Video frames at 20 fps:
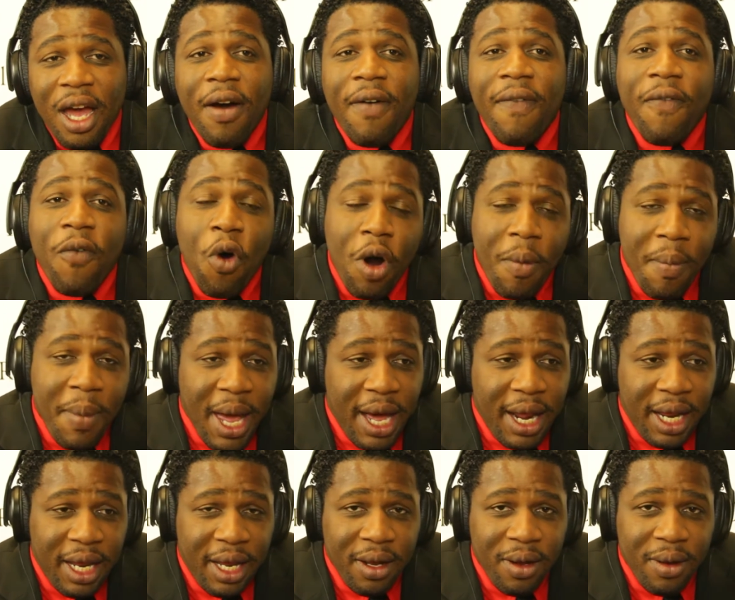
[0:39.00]

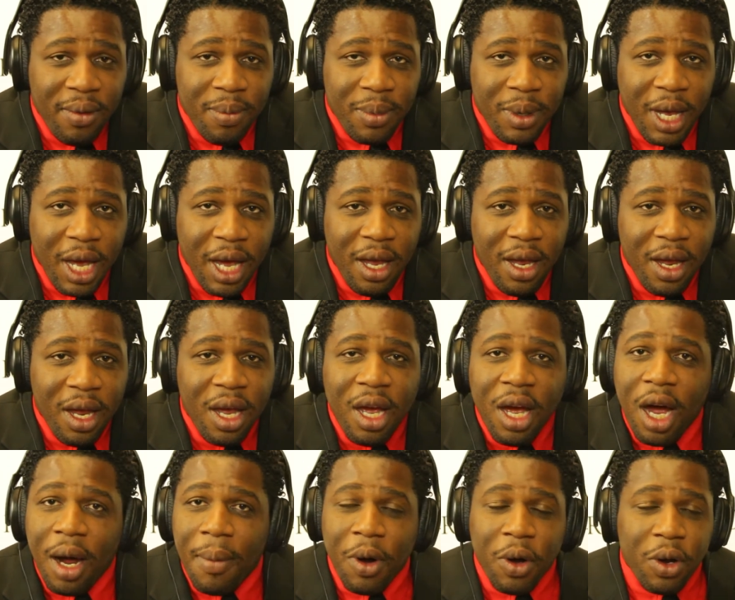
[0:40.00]
formatting. Okay,
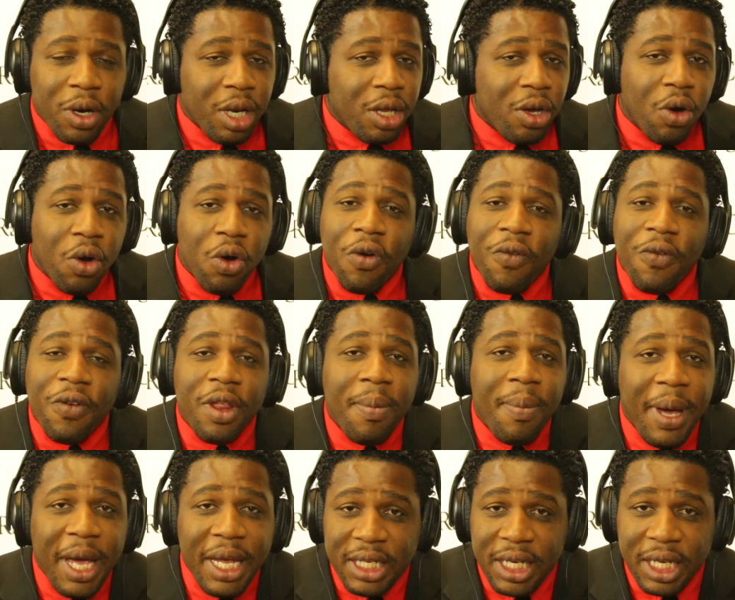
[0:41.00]
I'm only going to go over the
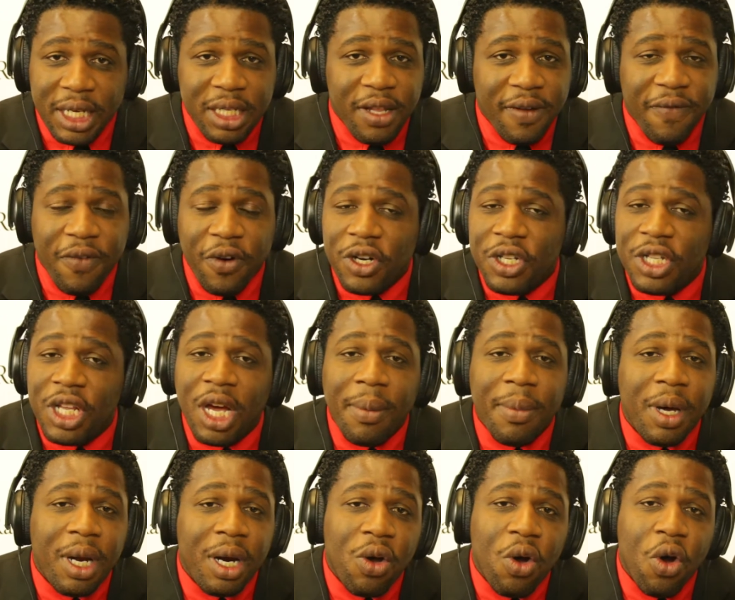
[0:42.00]
basics. The first thing I'm
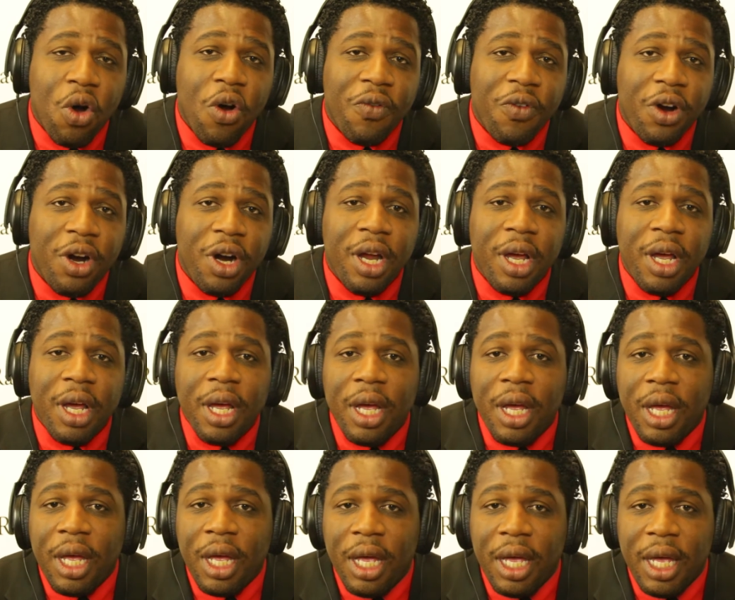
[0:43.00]
going to go over
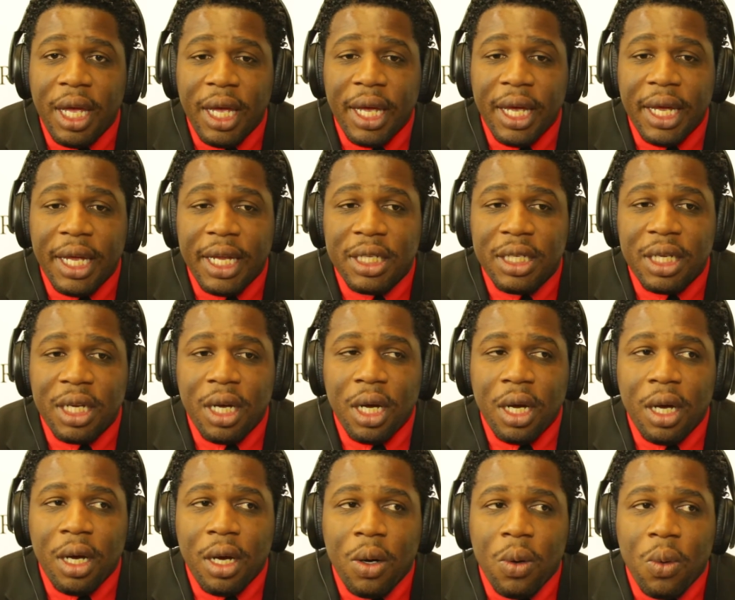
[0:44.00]
is,
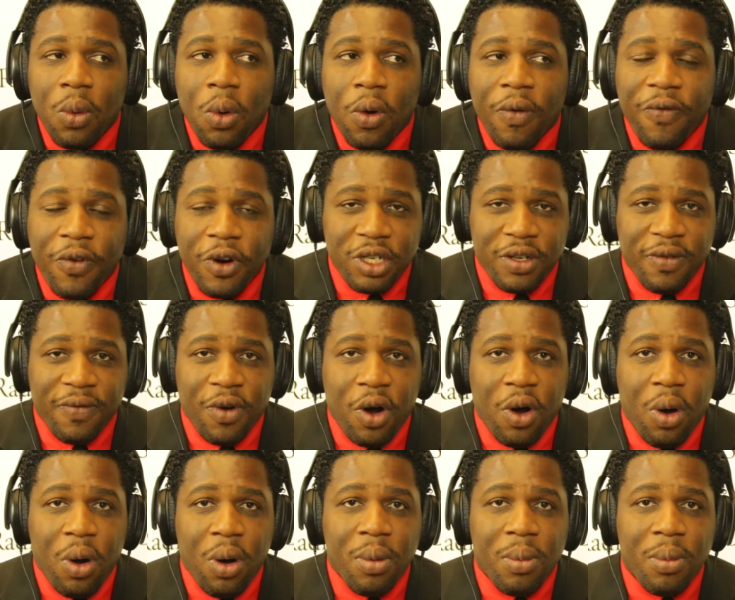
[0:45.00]
well, first of
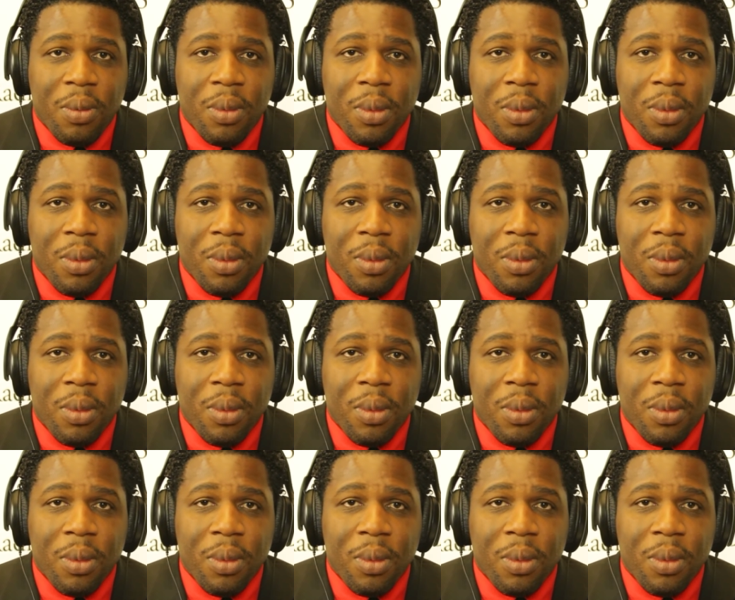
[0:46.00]
all,